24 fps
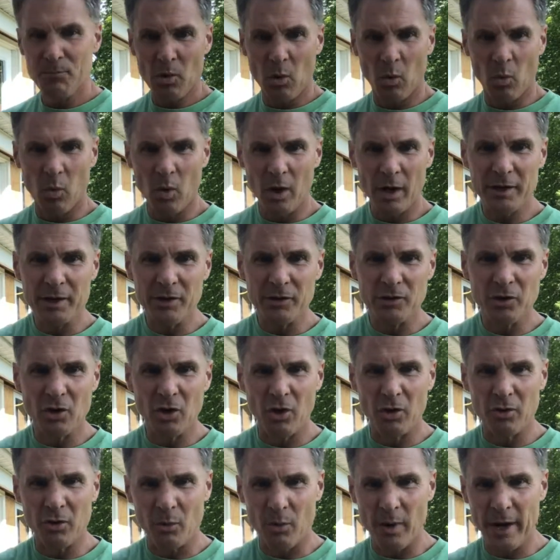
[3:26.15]
One is
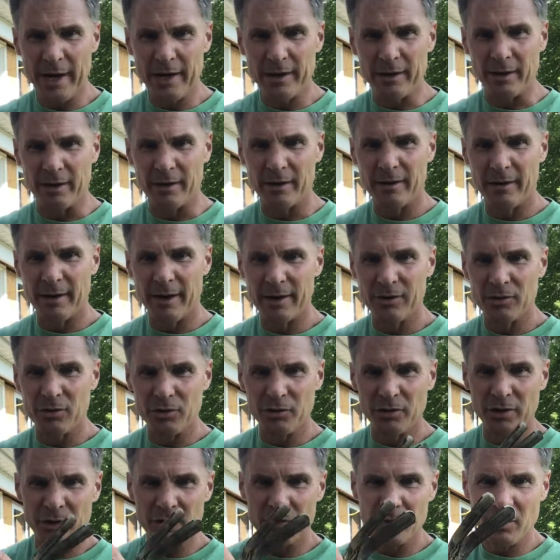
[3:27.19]
called a raker, and you'll
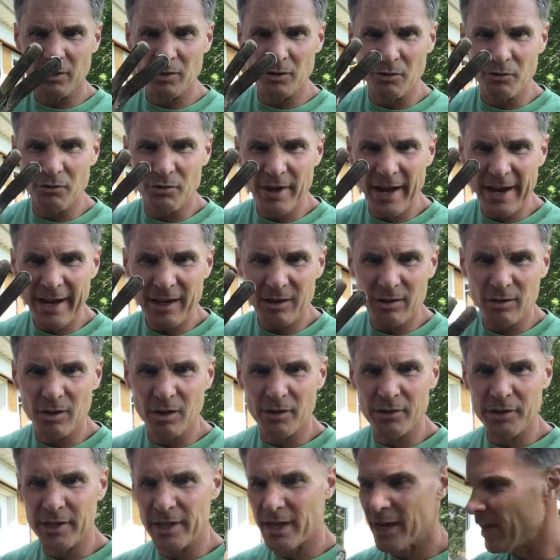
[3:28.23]
see there's a little nail
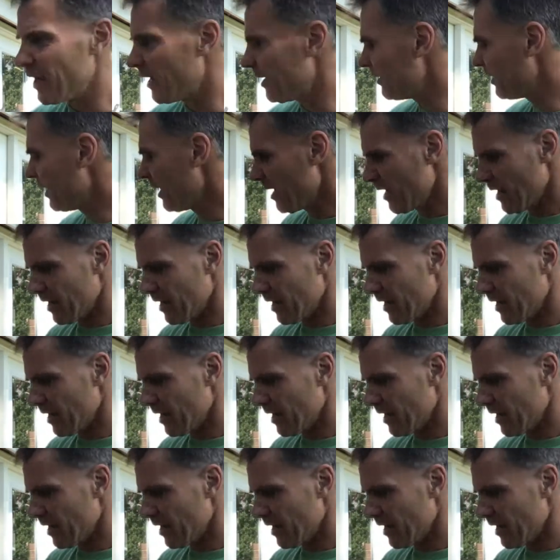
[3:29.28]
on the end,